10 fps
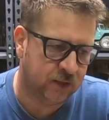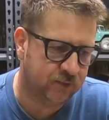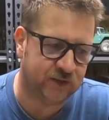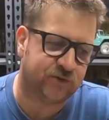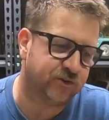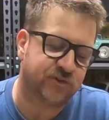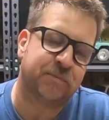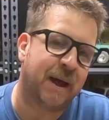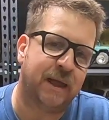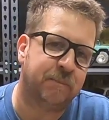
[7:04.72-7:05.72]
These are just
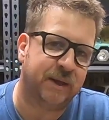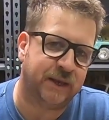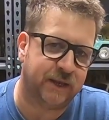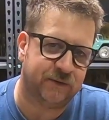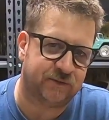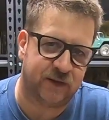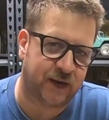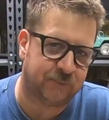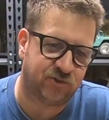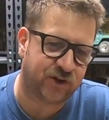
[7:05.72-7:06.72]
my opinions, and
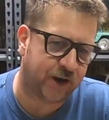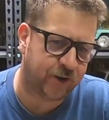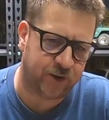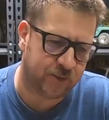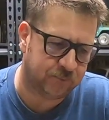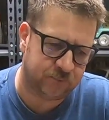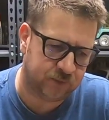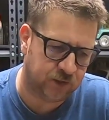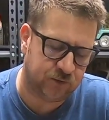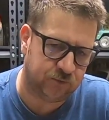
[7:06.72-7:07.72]
I'm sharing them.
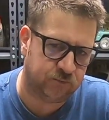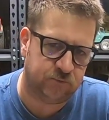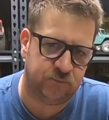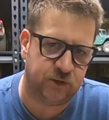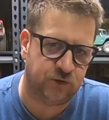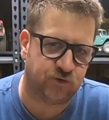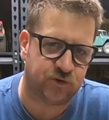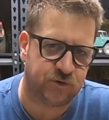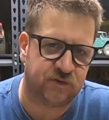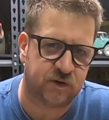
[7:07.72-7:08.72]
You
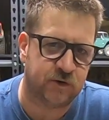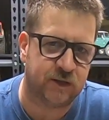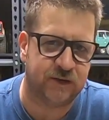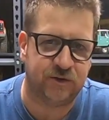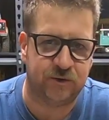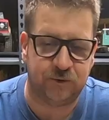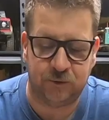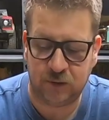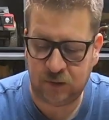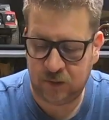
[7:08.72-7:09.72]
should certainly
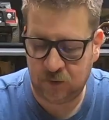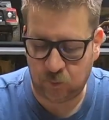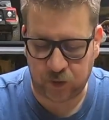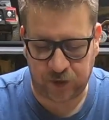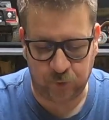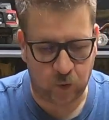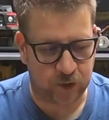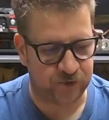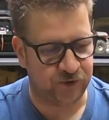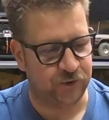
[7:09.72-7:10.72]
do what you want
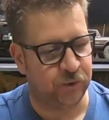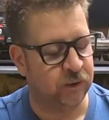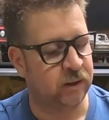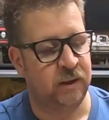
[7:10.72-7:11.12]
to do.